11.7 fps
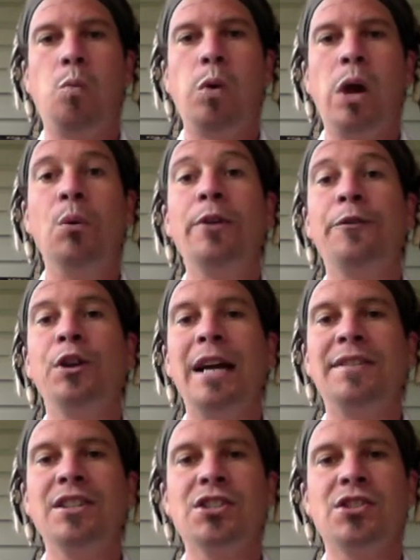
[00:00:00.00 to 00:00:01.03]
And we feel like
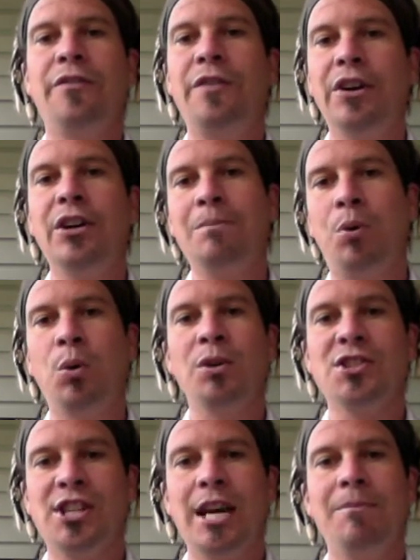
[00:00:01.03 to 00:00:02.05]
this is a very important
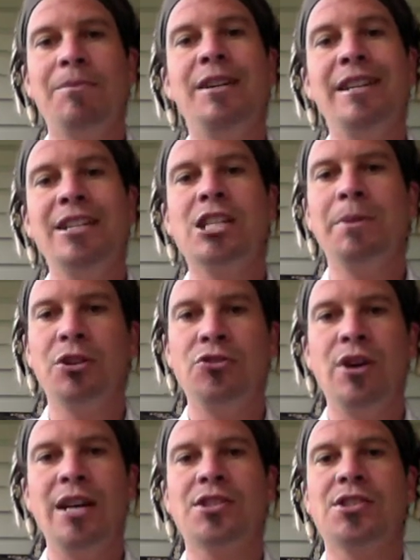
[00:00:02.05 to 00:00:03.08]
step that needs to be
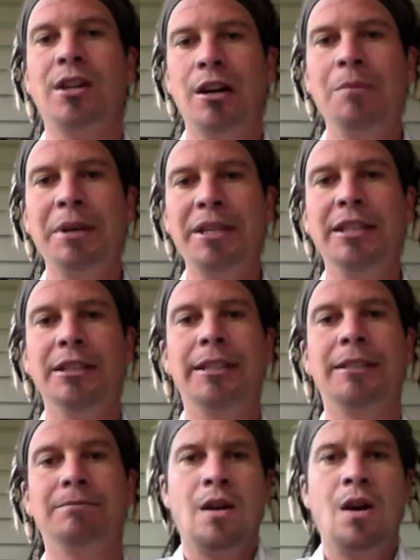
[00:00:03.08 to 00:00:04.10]
addressed immediately.